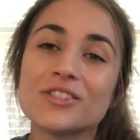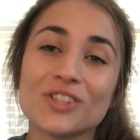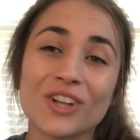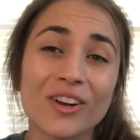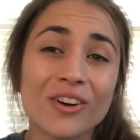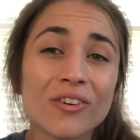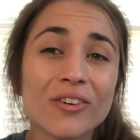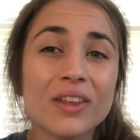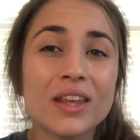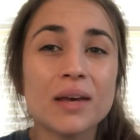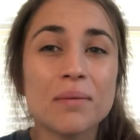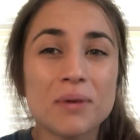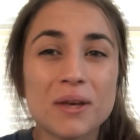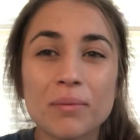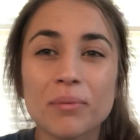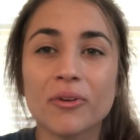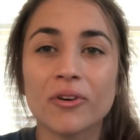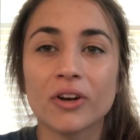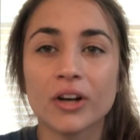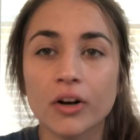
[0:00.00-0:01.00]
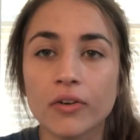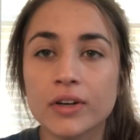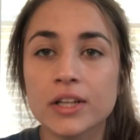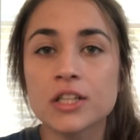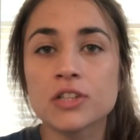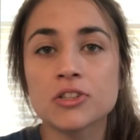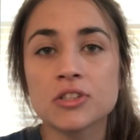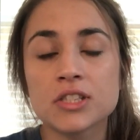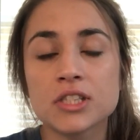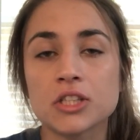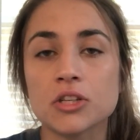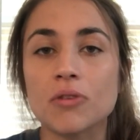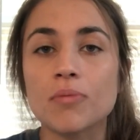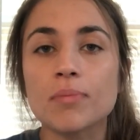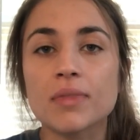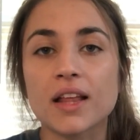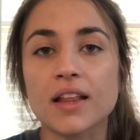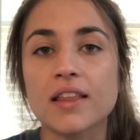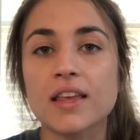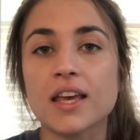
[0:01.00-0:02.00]
generally people are going to
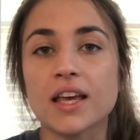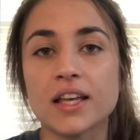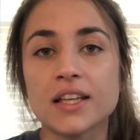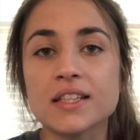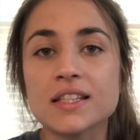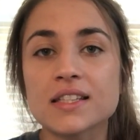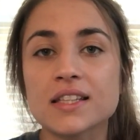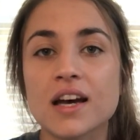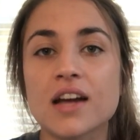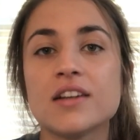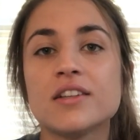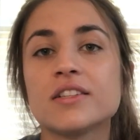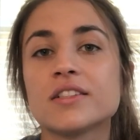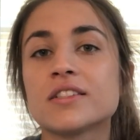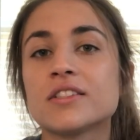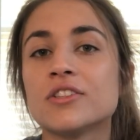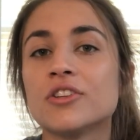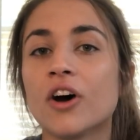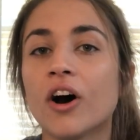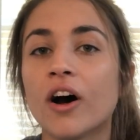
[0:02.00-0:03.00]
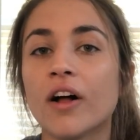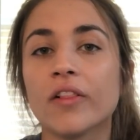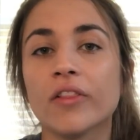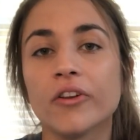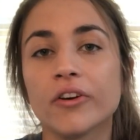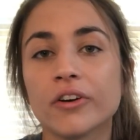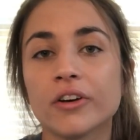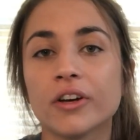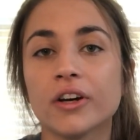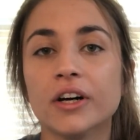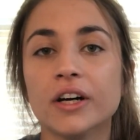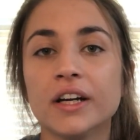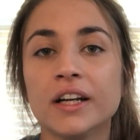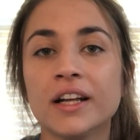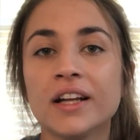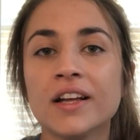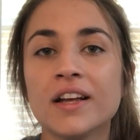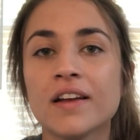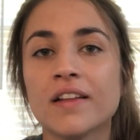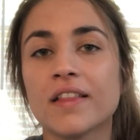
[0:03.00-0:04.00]
assume that the inside does not look
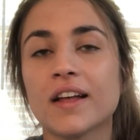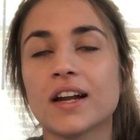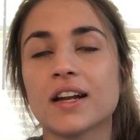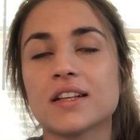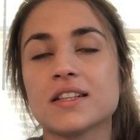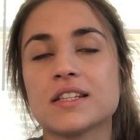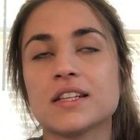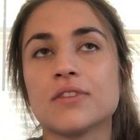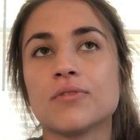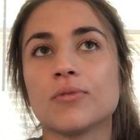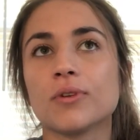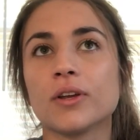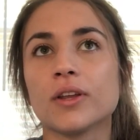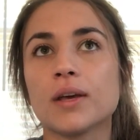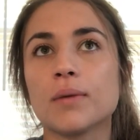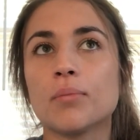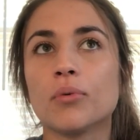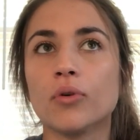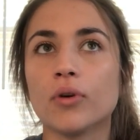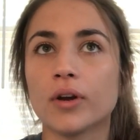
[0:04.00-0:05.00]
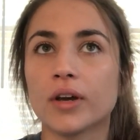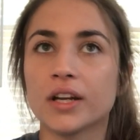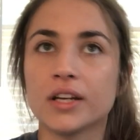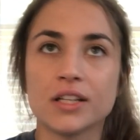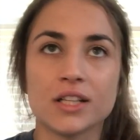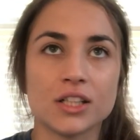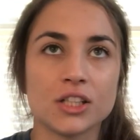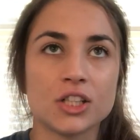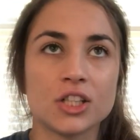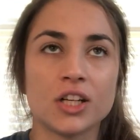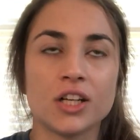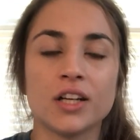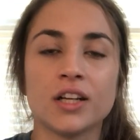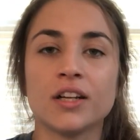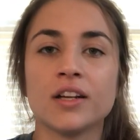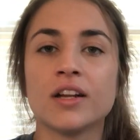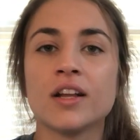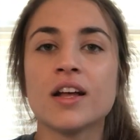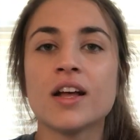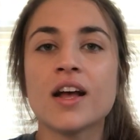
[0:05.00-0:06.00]
good, that it's in really poor
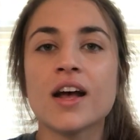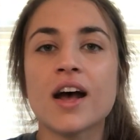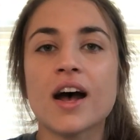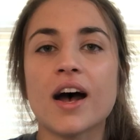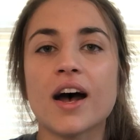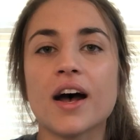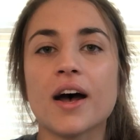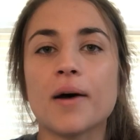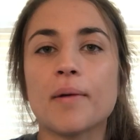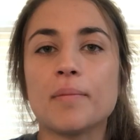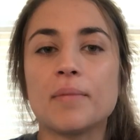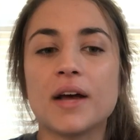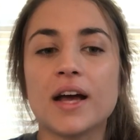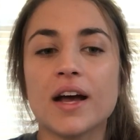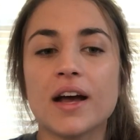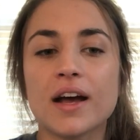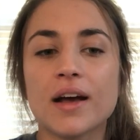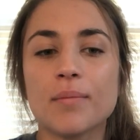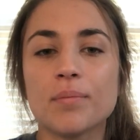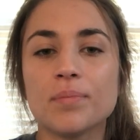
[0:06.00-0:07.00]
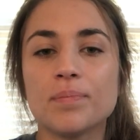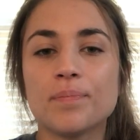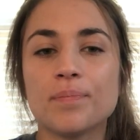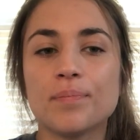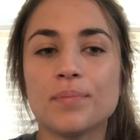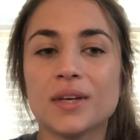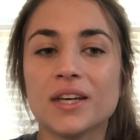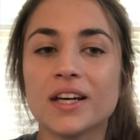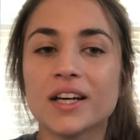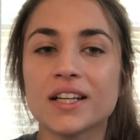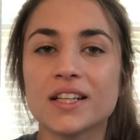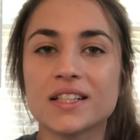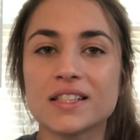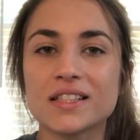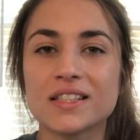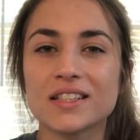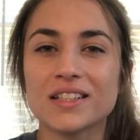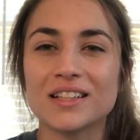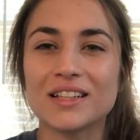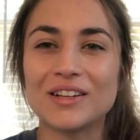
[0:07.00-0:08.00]
condition,
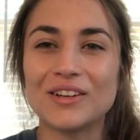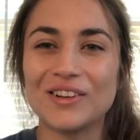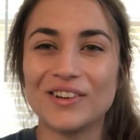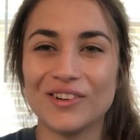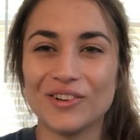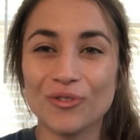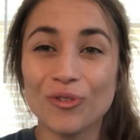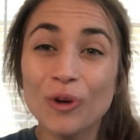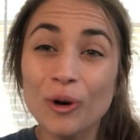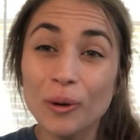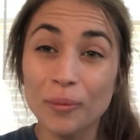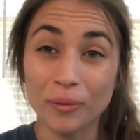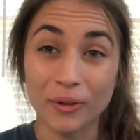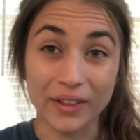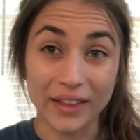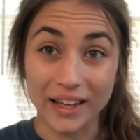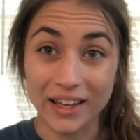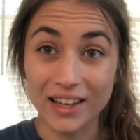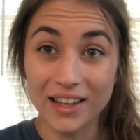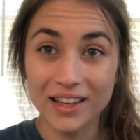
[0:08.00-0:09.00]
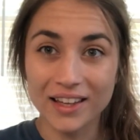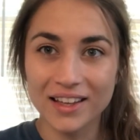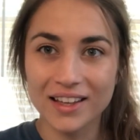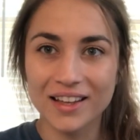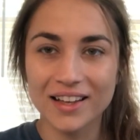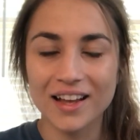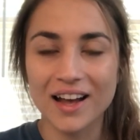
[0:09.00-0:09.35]
because normally